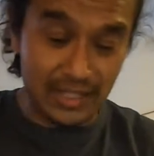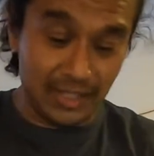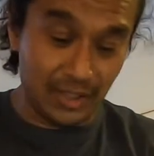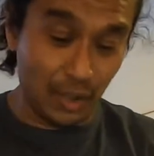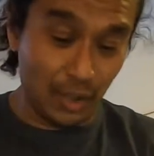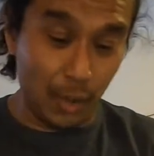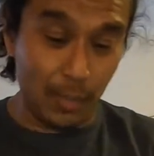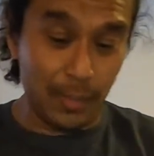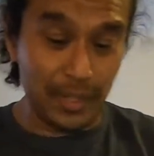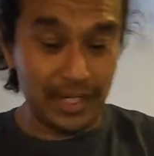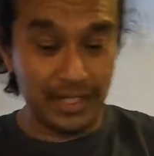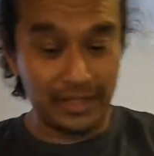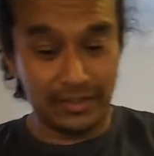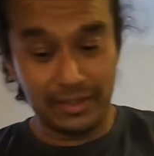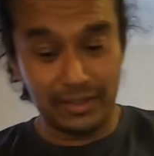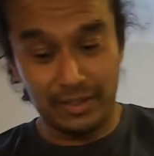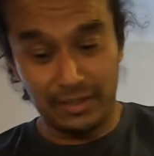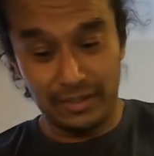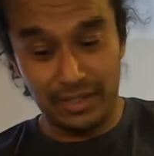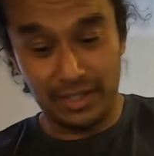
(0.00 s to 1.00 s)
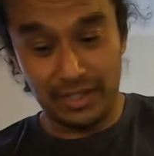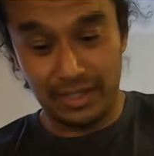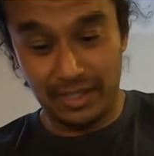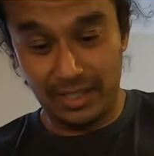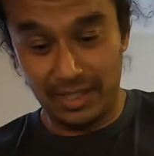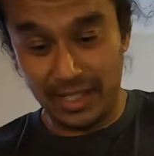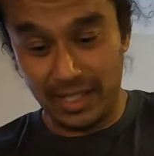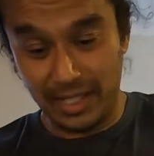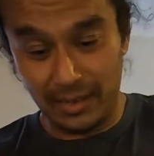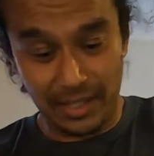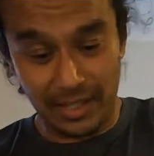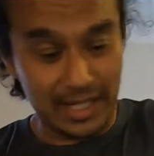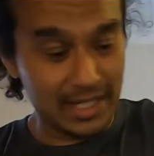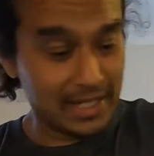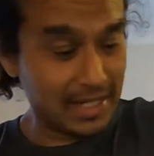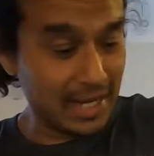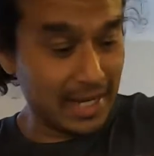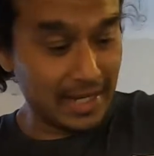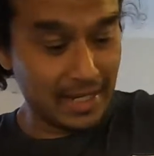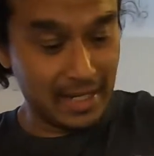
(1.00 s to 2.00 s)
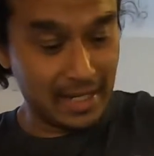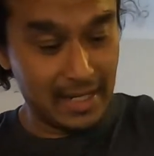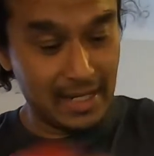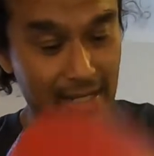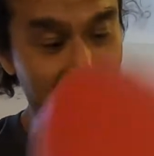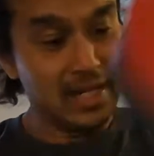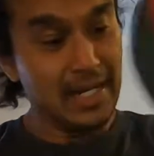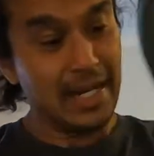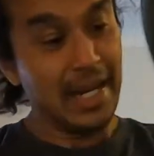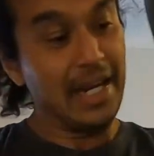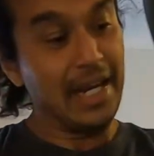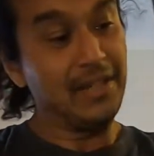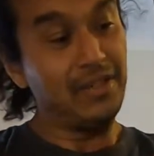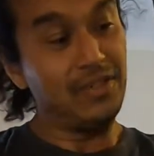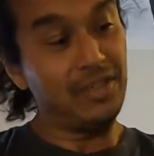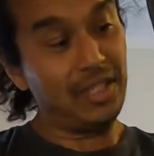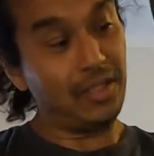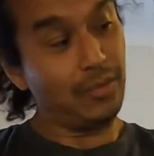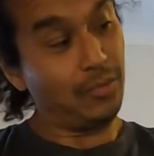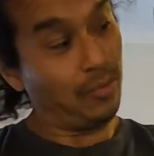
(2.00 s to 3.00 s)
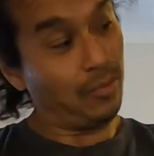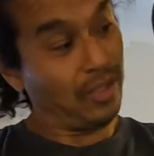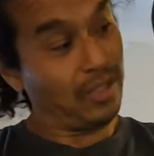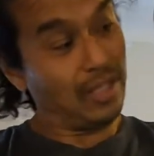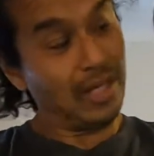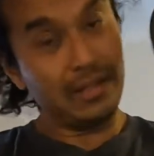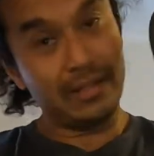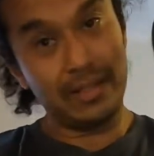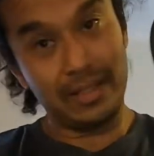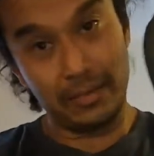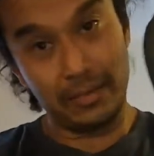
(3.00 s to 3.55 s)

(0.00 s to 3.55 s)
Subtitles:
to open it to see what it's like. And you see, without